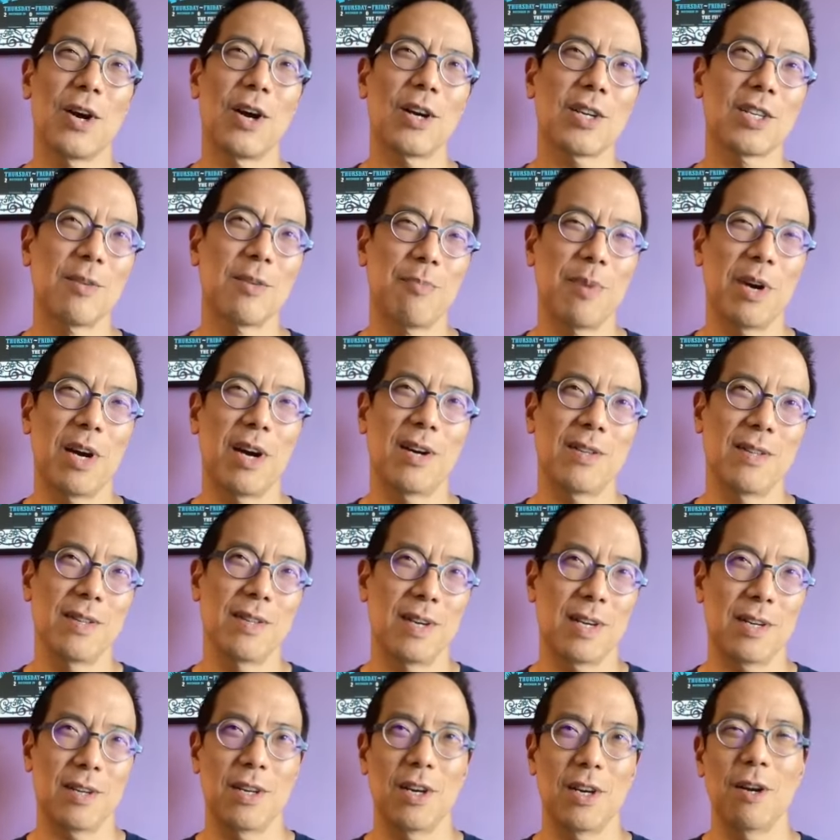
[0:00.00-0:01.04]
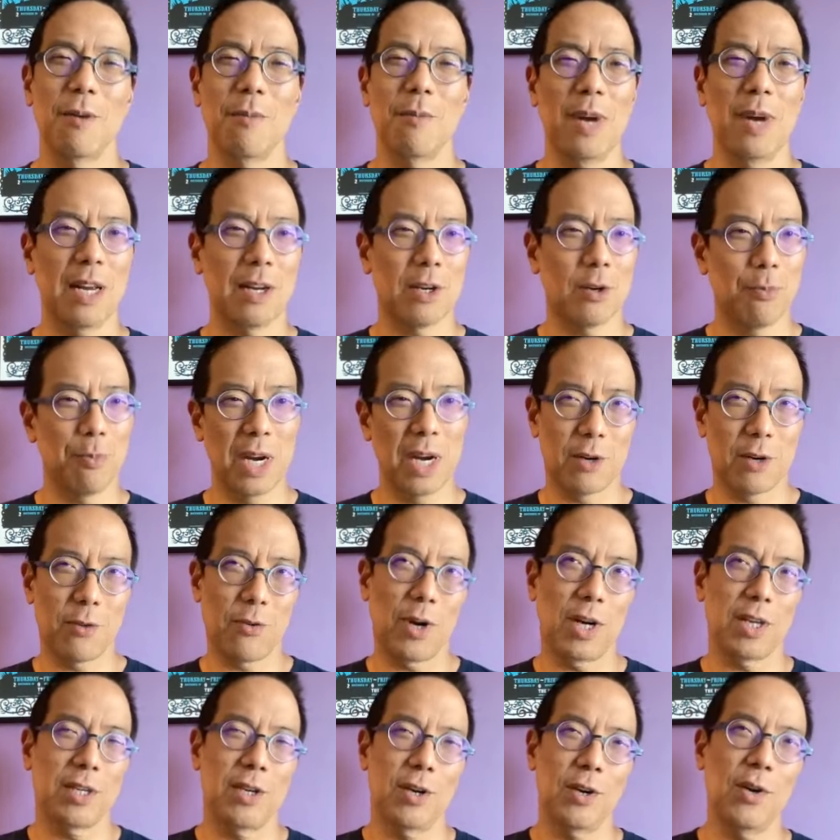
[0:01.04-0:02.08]
talked about, like, my
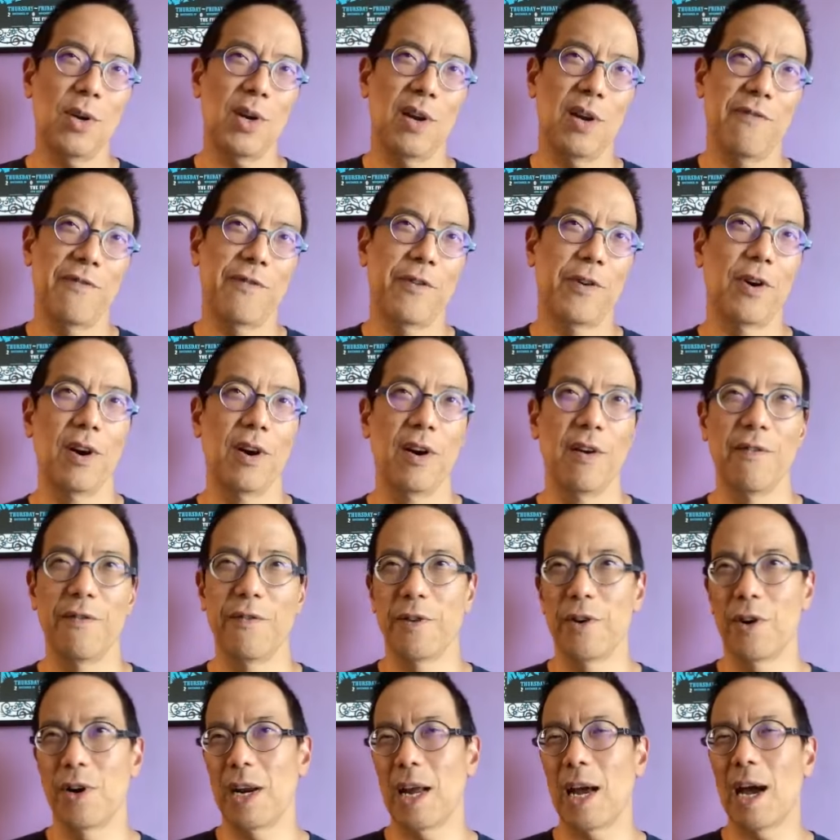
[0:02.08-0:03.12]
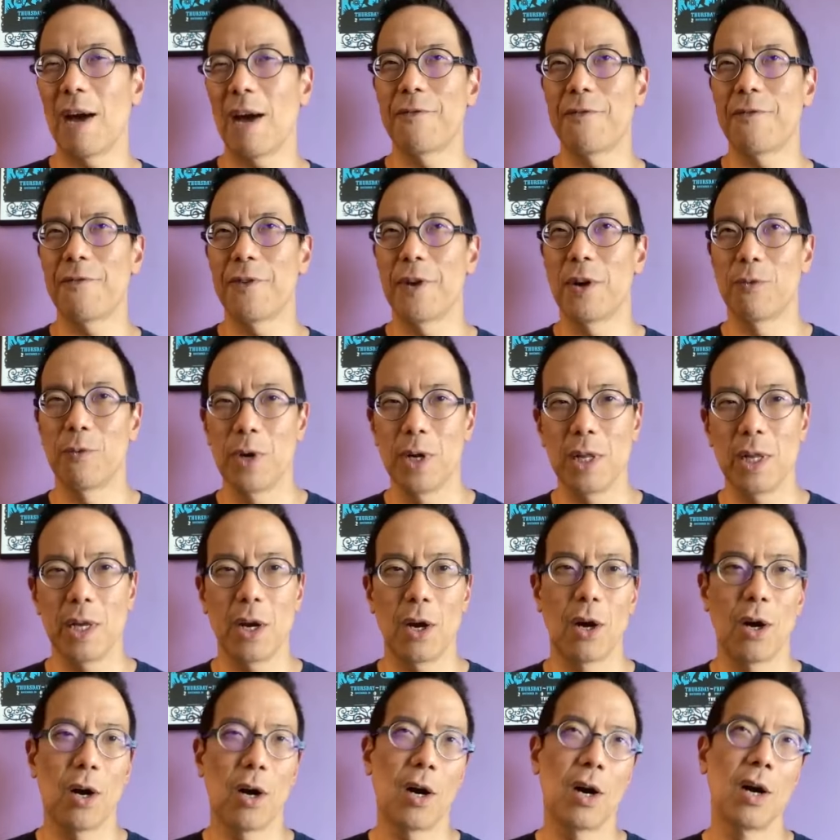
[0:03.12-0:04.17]
criteria for an outfit
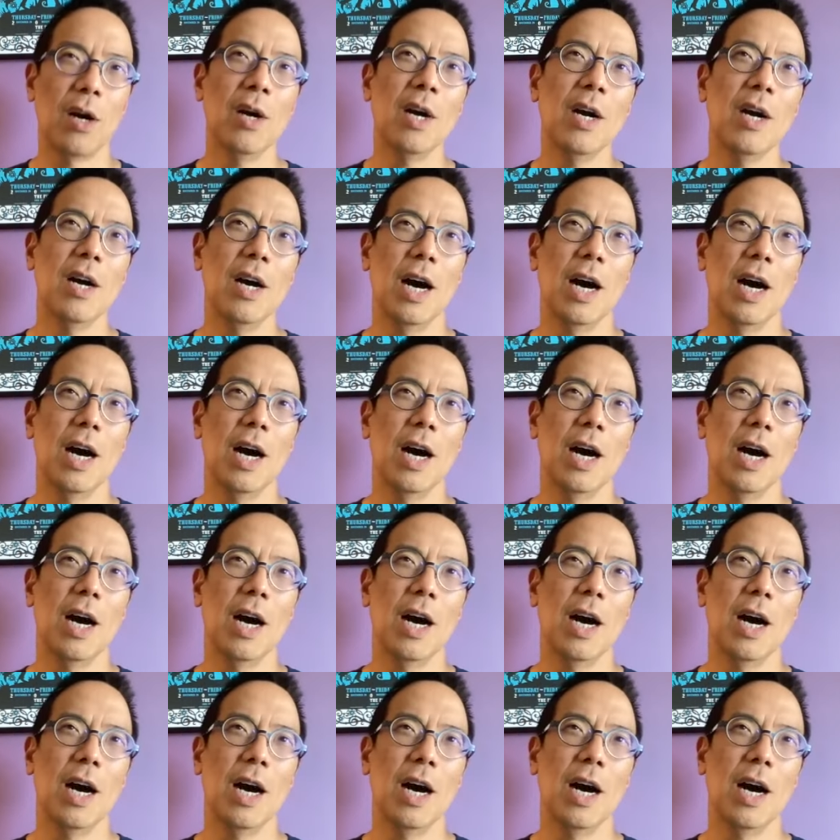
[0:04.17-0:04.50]
really are,